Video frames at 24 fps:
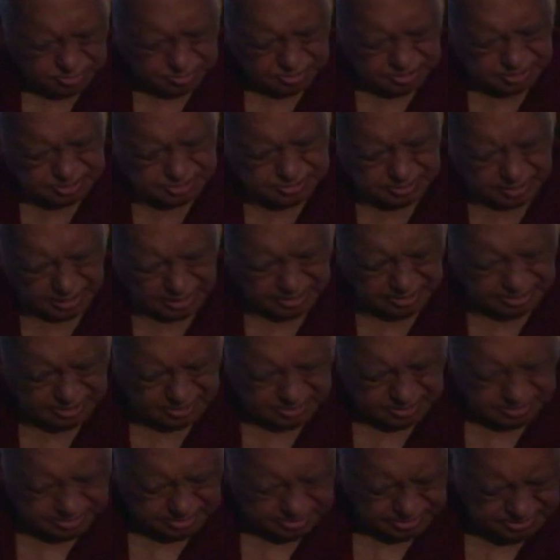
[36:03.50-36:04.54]
this uh,
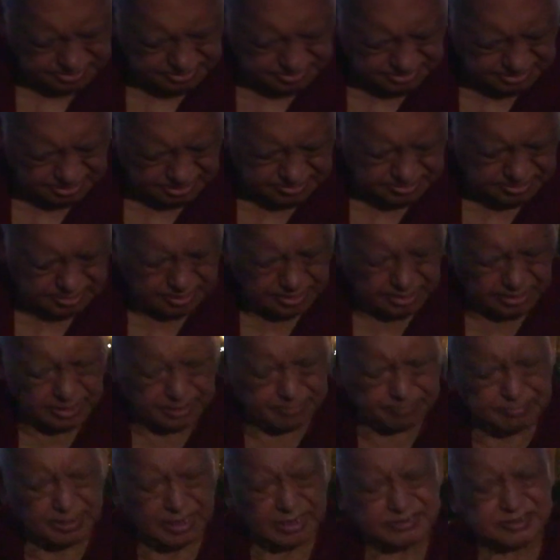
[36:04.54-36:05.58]
insect uh,
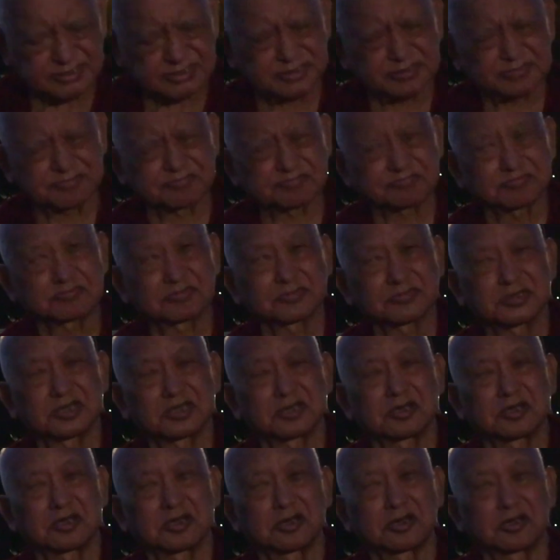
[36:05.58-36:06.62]
biting.
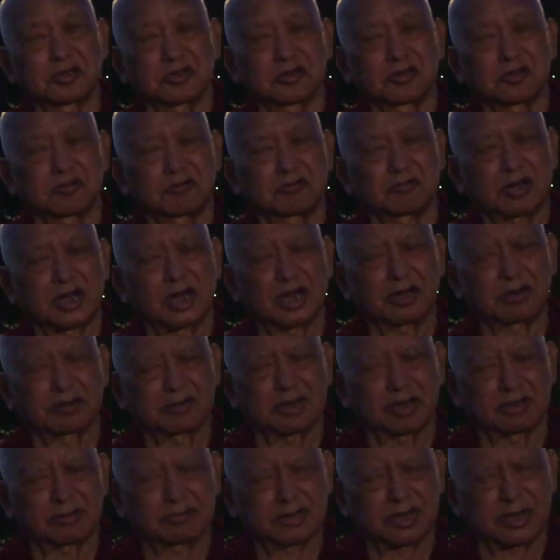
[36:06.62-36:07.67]

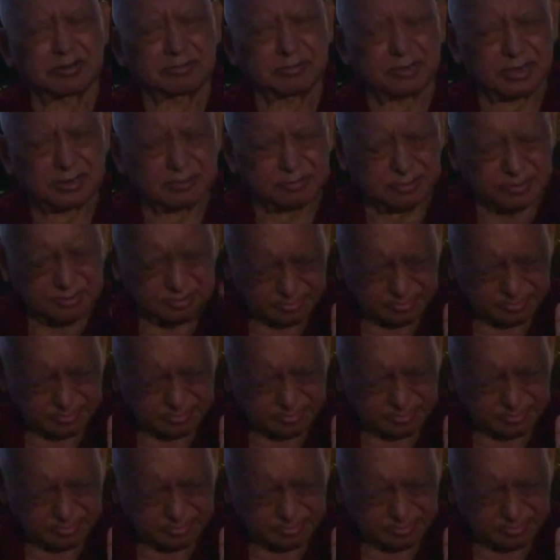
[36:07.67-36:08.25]
Wow, wow, wow, wow.